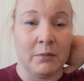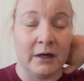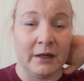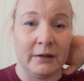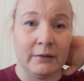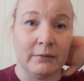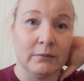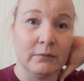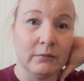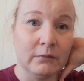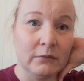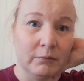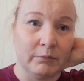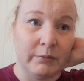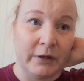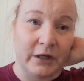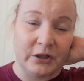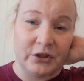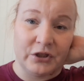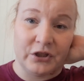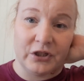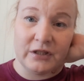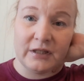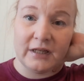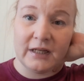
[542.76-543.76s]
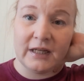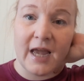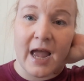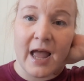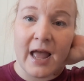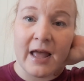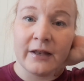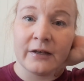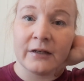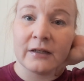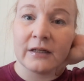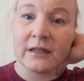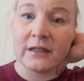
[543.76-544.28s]
my budget
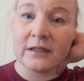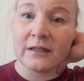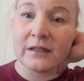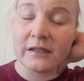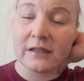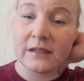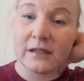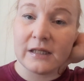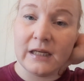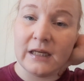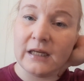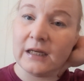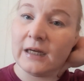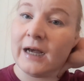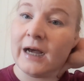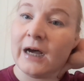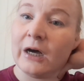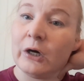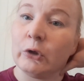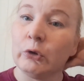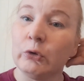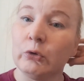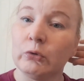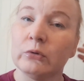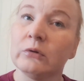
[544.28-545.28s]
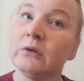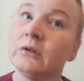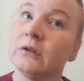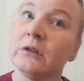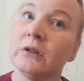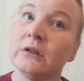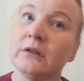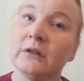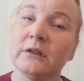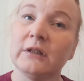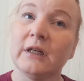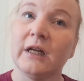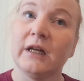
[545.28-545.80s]
again, and see how
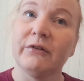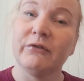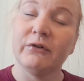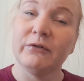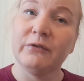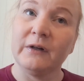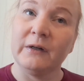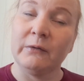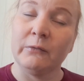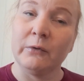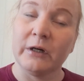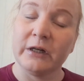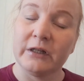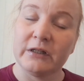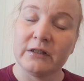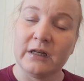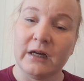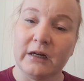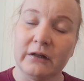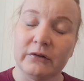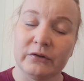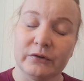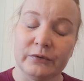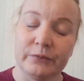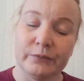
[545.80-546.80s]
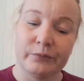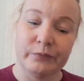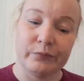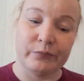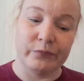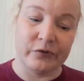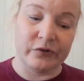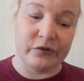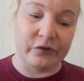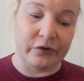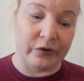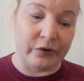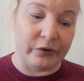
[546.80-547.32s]
everything works out.
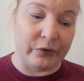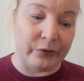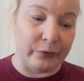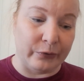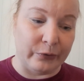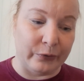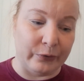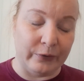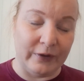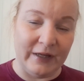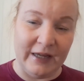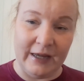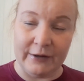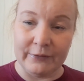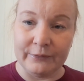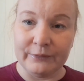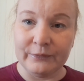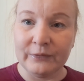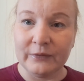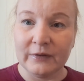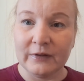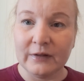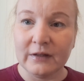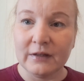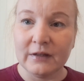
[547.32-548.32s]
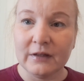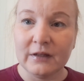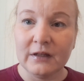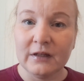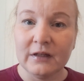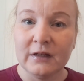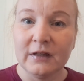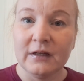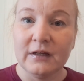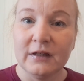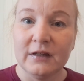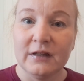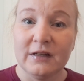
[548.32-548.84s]
So yeah,
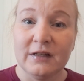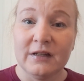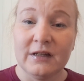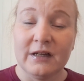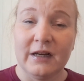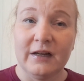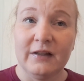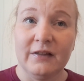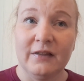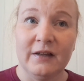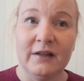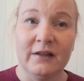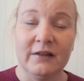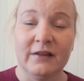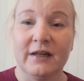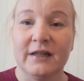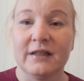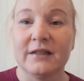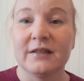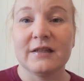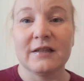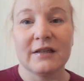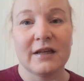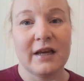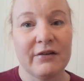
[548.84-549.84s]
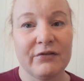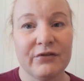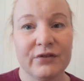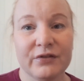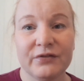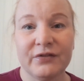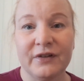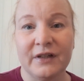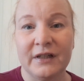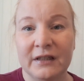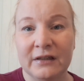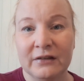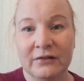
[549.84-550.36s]
I think that's
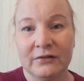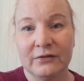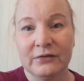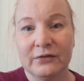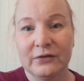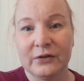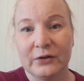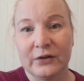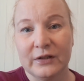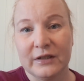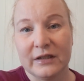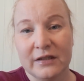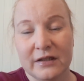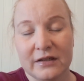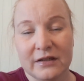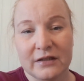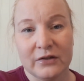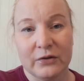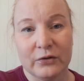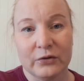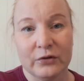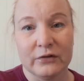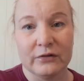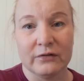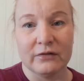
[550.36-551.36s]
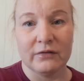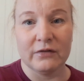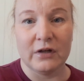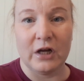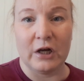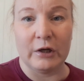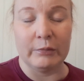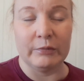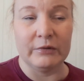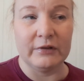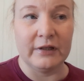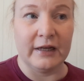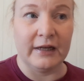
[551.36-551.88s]
everything for this sort of
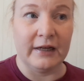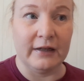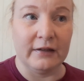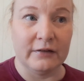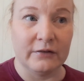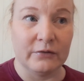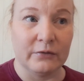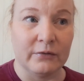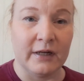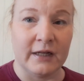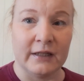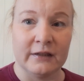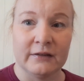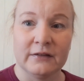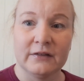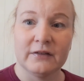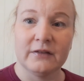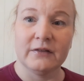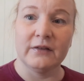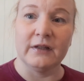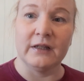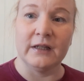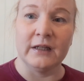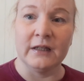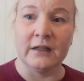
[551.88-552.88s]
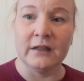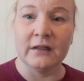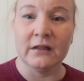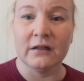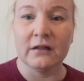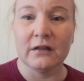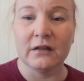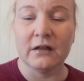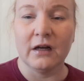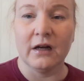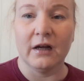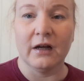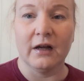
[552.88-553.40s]
update rant thing.
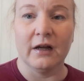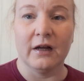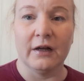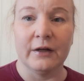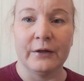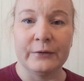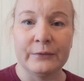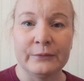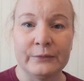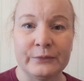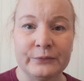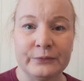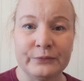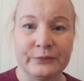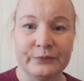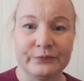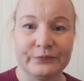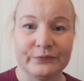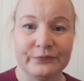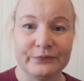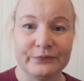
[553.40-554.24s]
My